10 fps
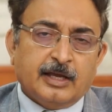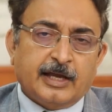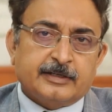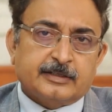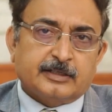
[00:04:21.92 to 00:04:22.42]

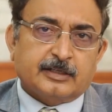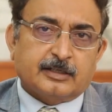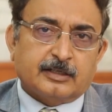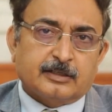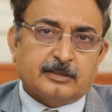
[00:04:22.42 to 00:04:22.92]
and
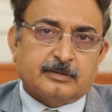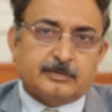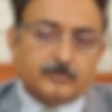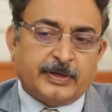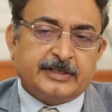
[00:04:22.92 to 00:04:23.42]
uh,
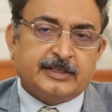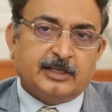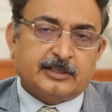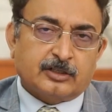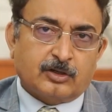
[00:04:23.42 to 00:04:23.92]

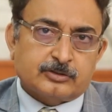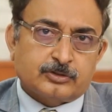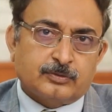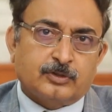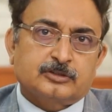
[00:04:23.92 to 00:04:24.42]
ventilator
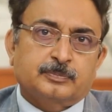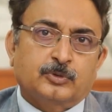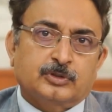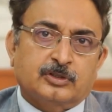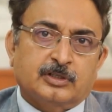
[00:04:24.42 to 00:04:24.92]
also was
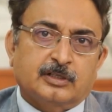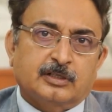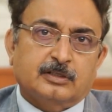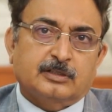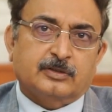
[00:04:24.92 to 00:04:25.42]
put on
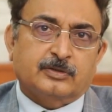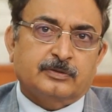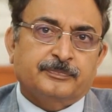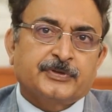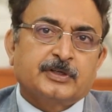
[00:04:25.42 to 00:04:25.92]
a, you
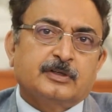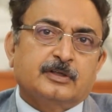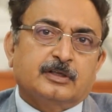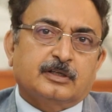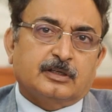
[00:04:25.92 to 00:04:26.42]
know,
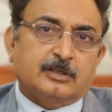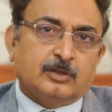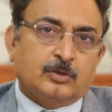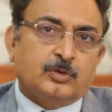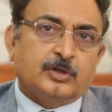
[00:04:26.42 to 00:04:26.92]
uh,
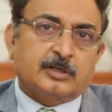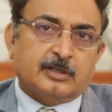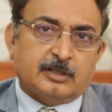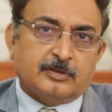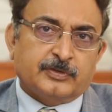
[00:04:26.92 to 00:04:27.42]
lower
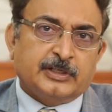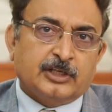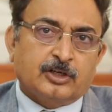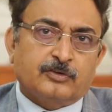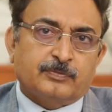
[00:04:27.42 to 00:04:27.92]
uh,
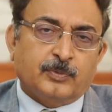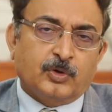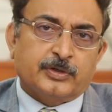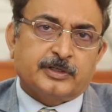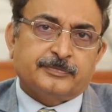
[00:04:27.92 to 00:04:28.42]
weaning off
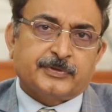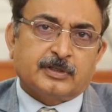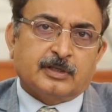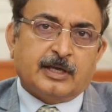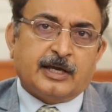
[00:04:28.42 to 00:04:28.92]
mode.
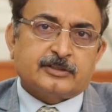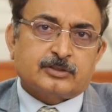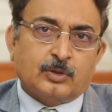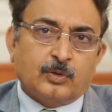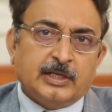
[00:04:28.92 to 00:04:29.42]
And
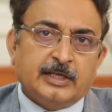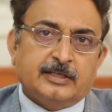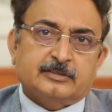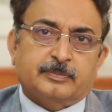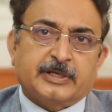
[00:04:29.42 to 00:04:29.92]
slowly
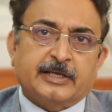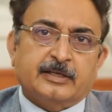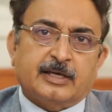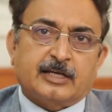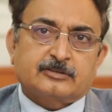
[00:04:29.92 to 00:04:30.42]
his
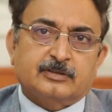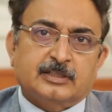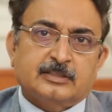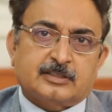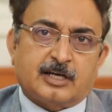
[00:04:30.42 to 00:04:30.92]
brain
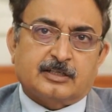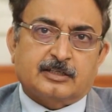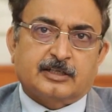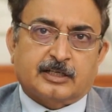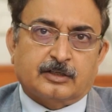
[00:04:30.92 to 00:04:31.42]
actually
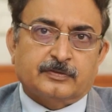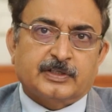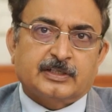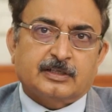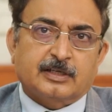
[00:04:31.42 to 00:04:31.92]
started
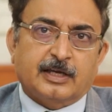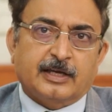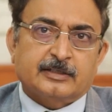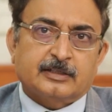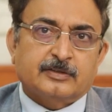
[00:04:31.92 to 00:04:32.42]
recovering
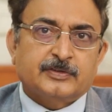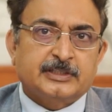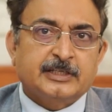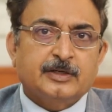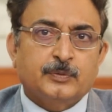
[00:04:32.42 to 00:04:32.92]
and
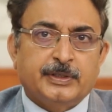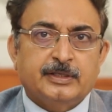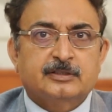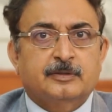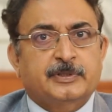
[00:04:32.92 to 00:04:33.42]
within a
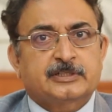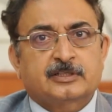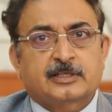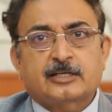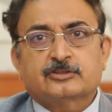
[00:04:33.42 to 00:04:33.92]
week the
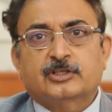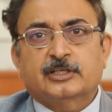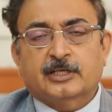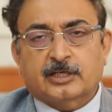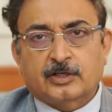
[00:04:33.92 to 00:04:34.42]
patient
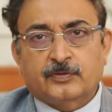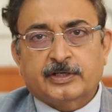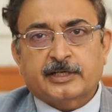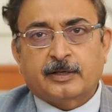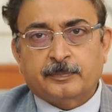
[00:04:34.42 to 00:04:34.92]
actually
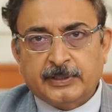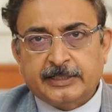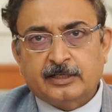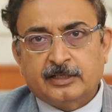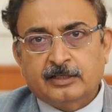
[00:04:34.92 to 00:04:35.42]
recovered
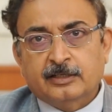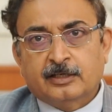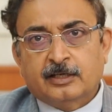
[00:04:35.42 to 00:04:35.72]
completely